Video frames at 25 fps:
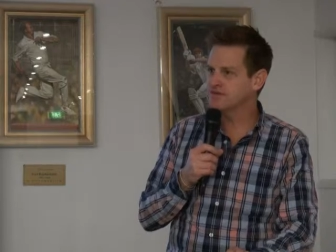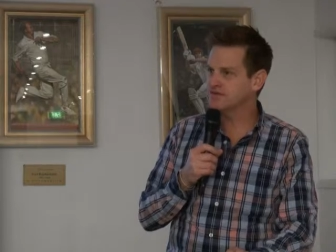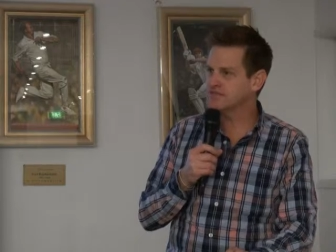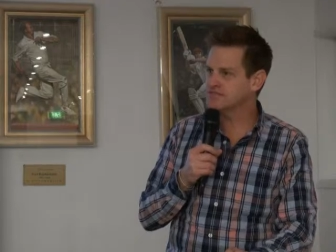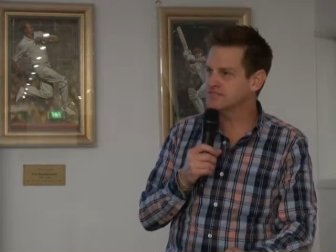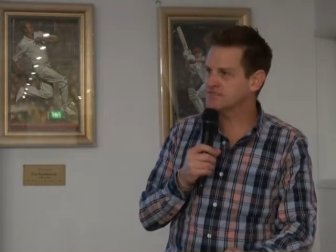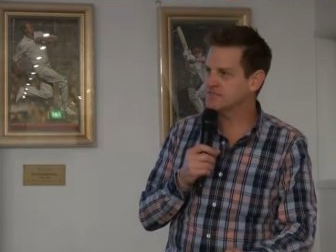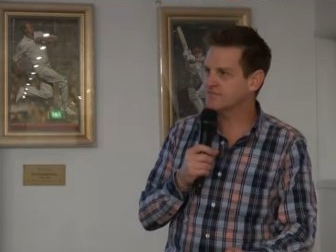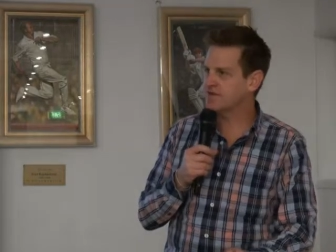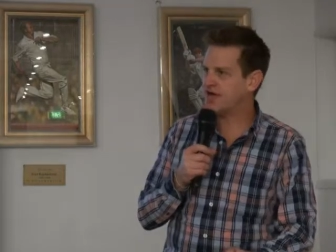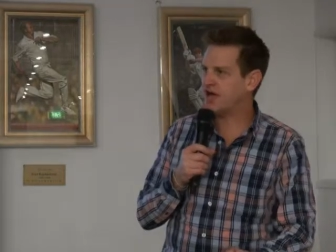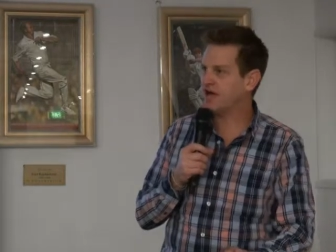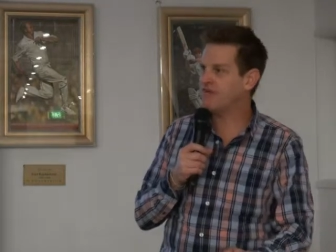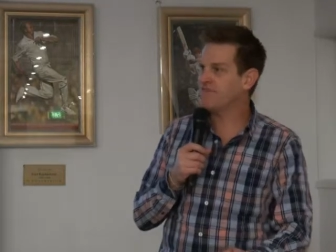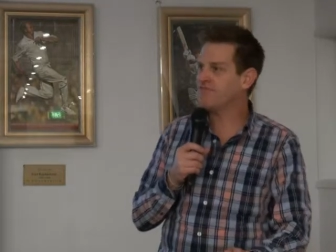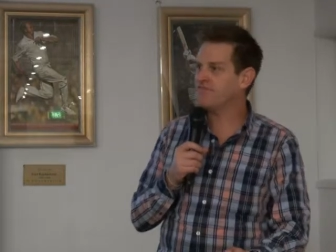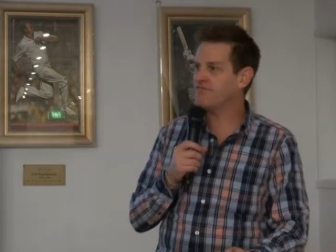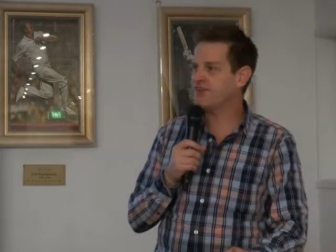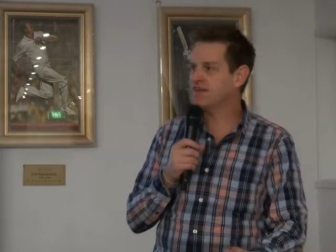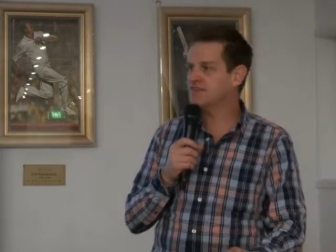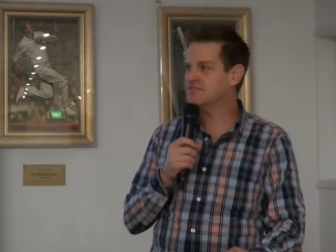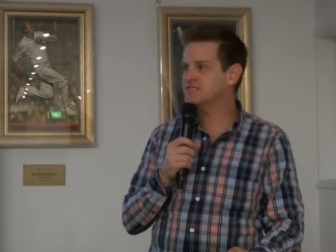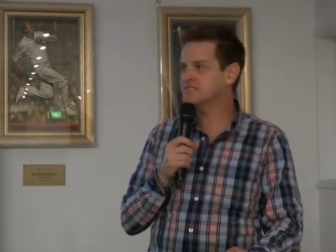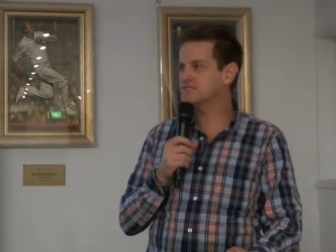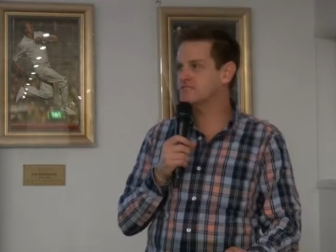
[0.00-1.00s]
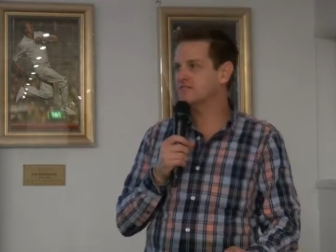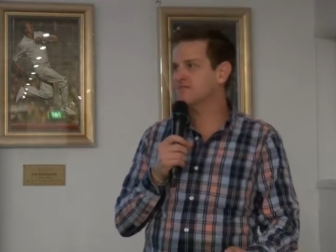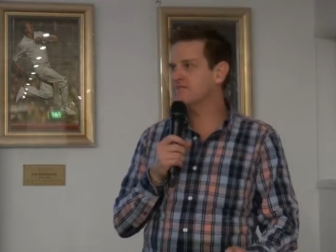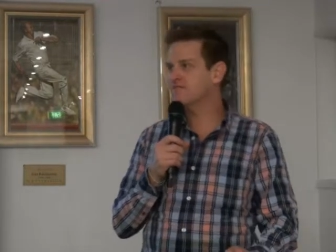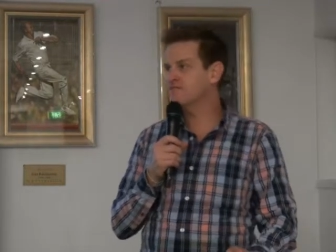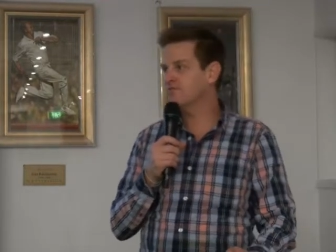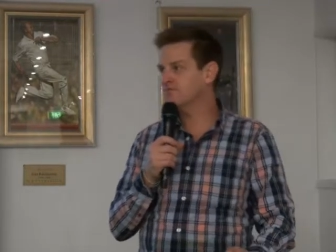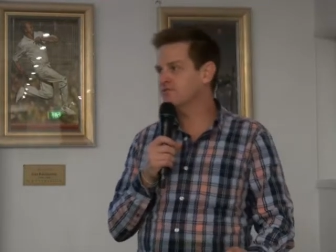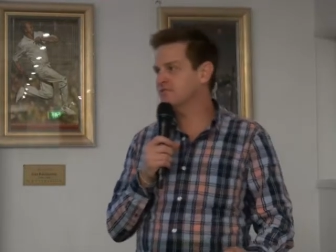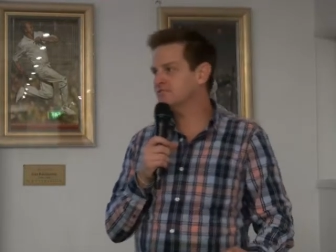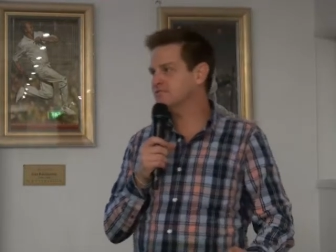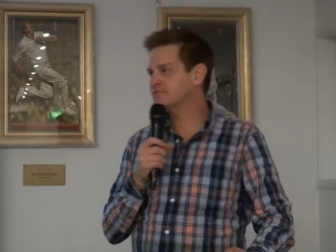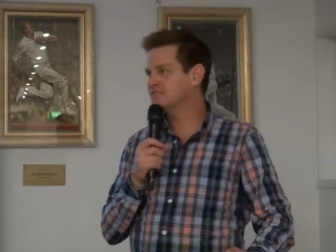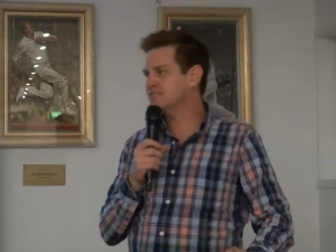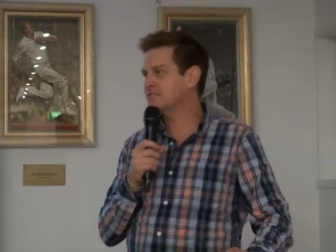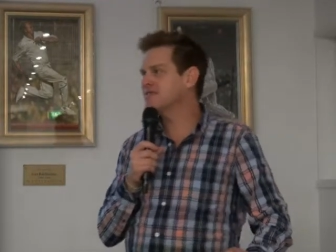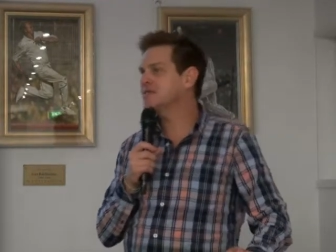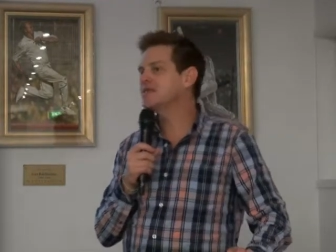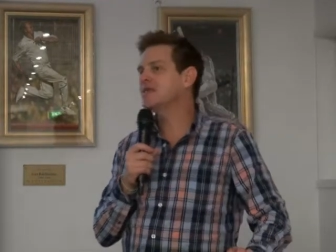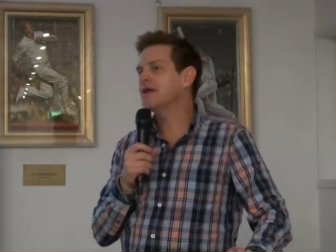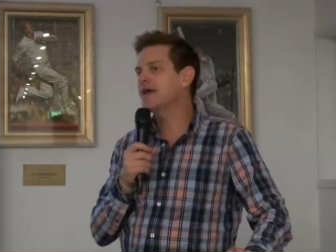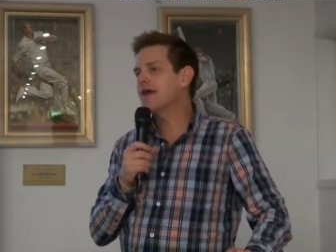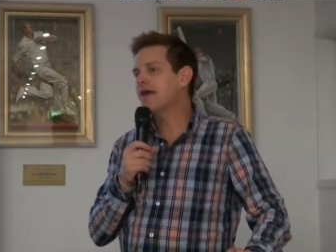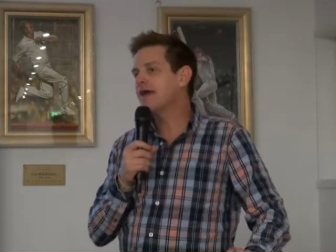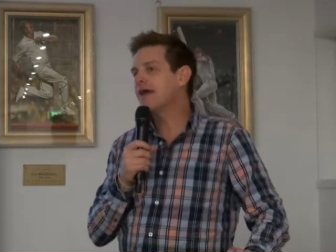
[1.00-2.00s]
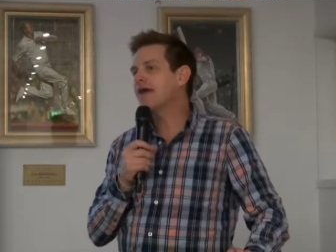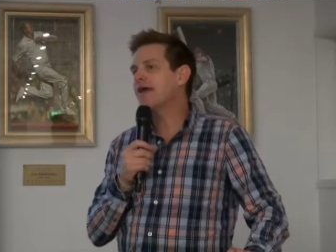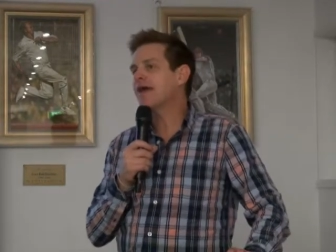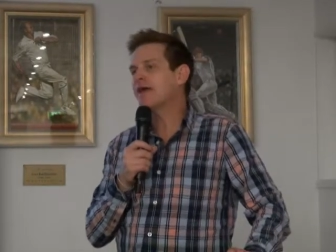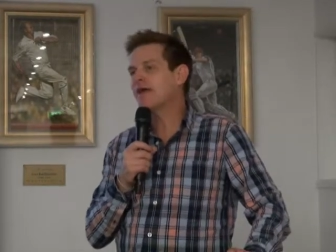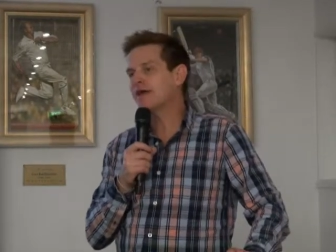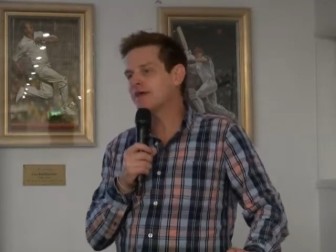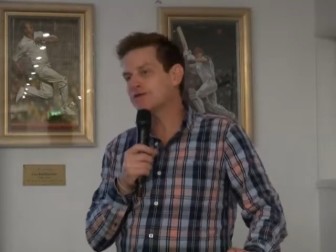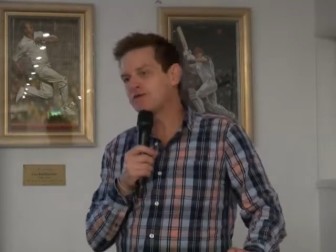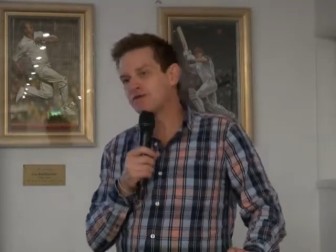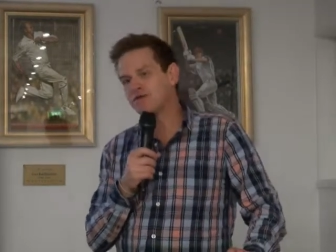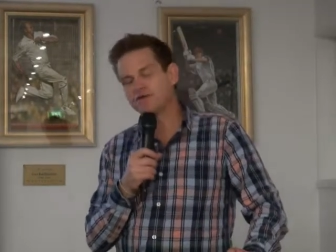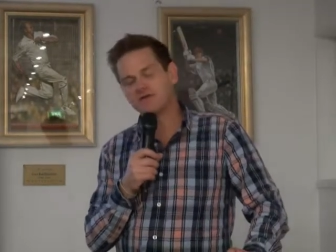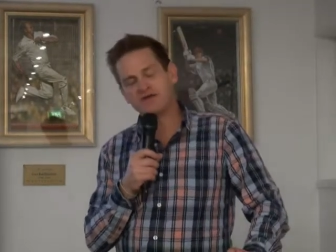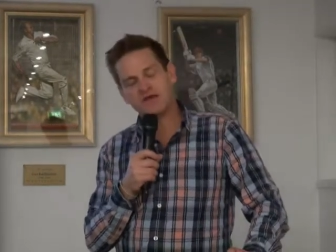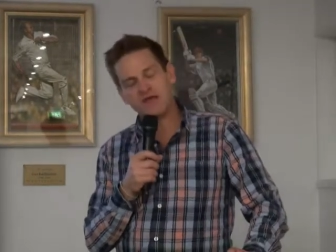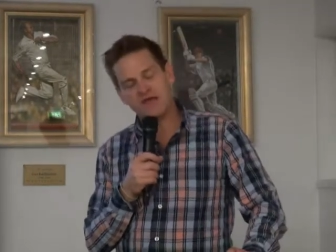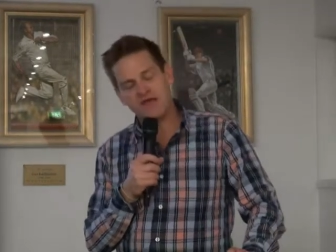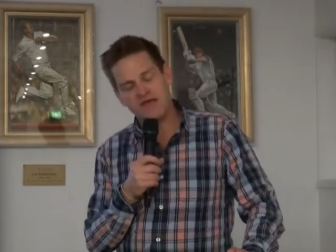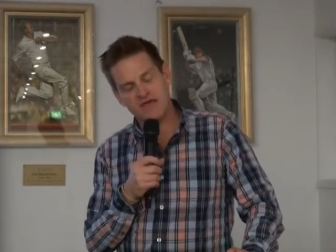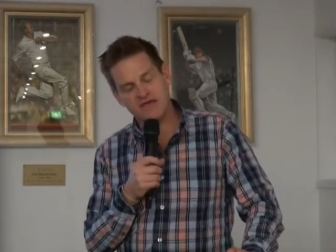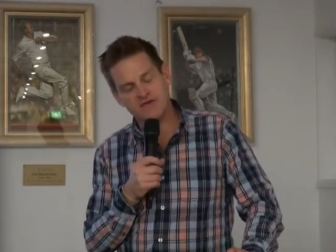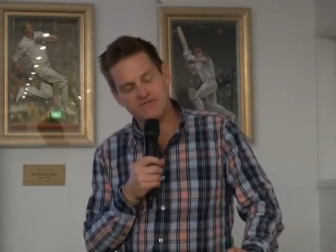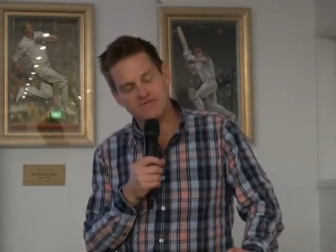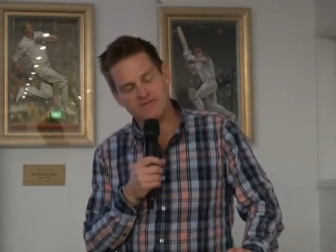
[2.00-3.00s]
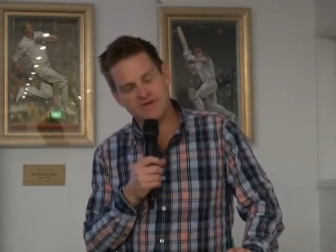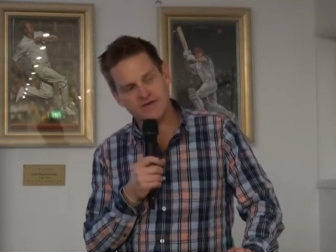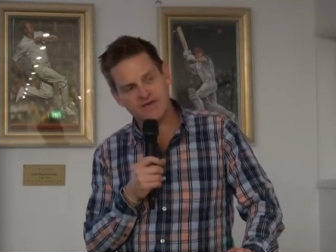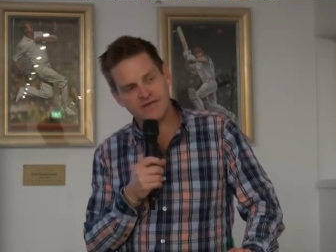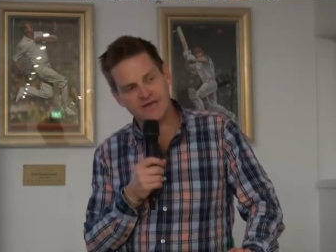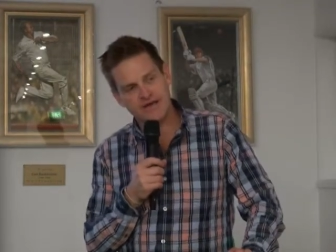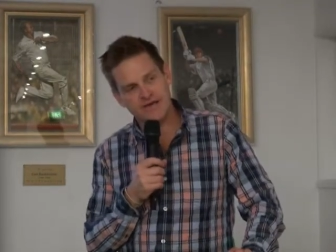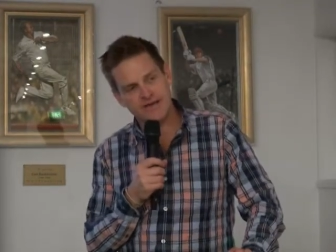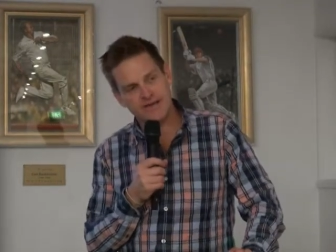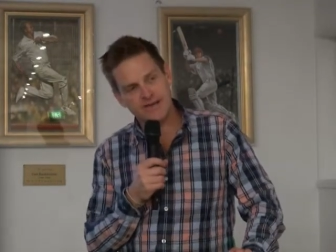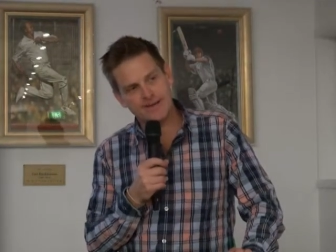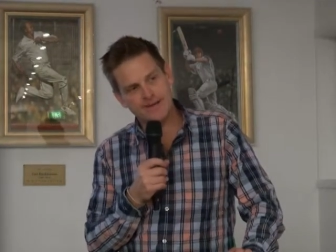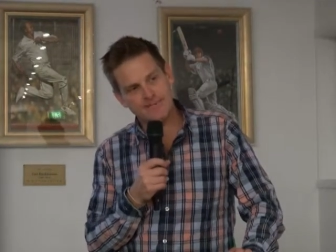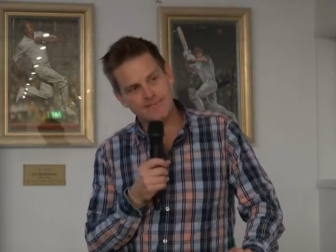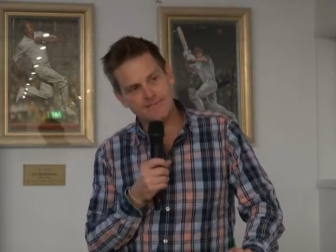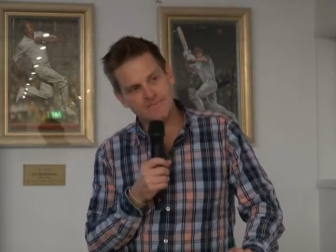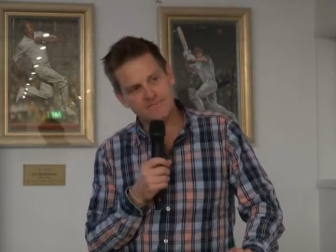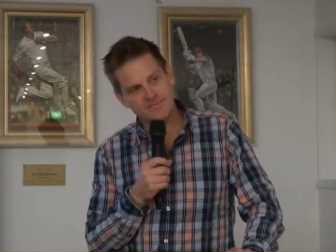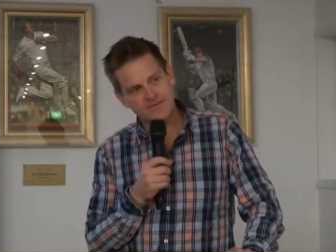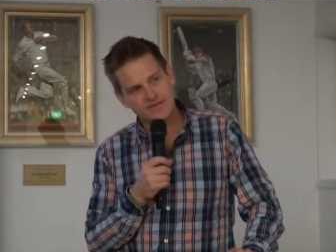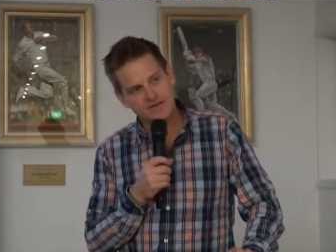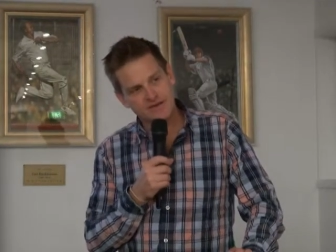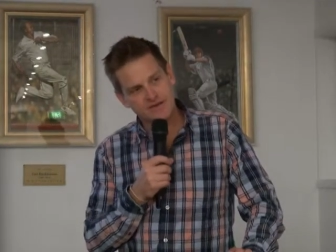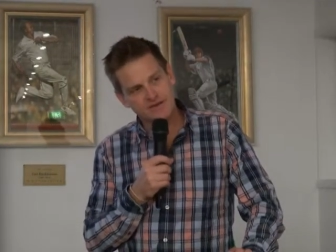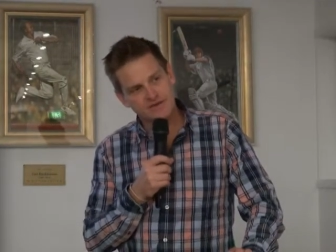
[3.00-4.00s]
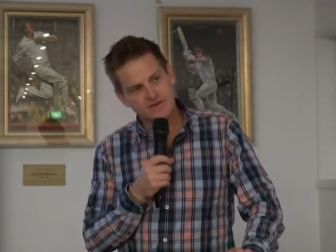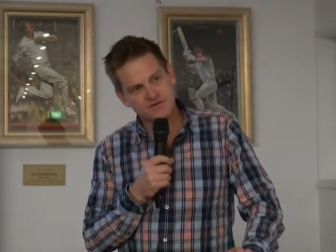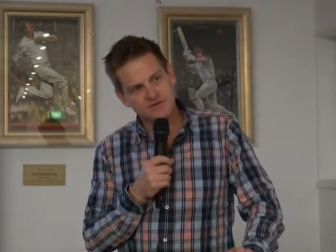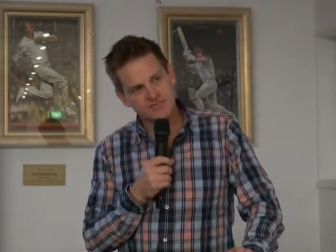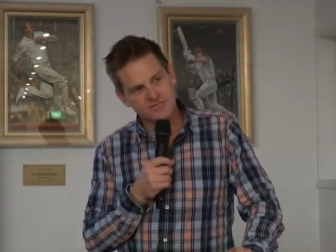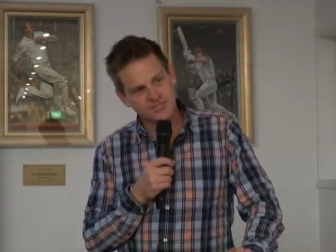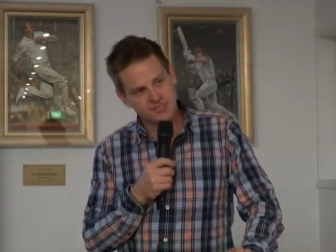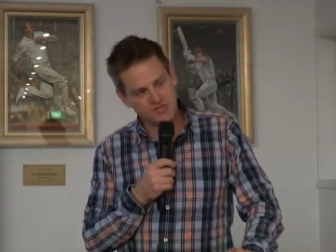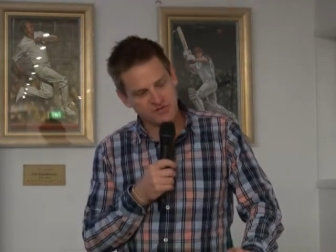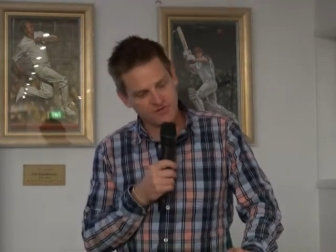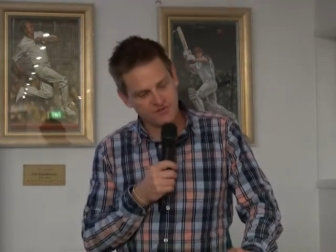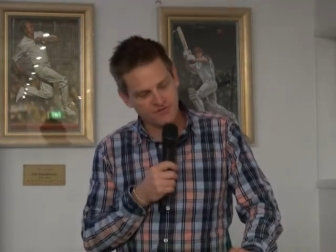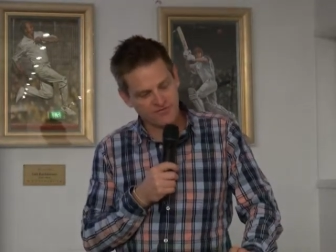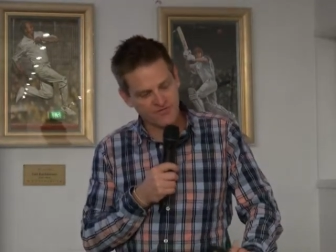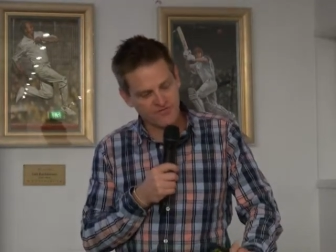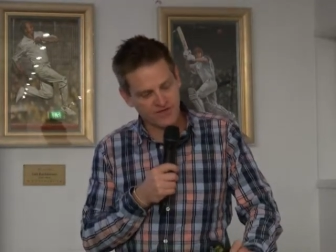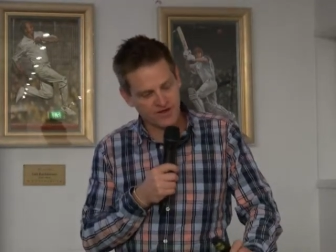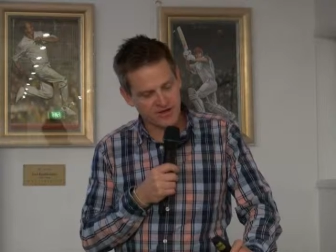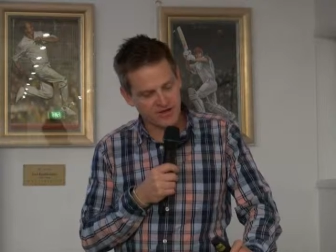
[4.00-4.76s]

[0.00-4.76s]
and it's about facing adversity head on every day. I'm going to show you a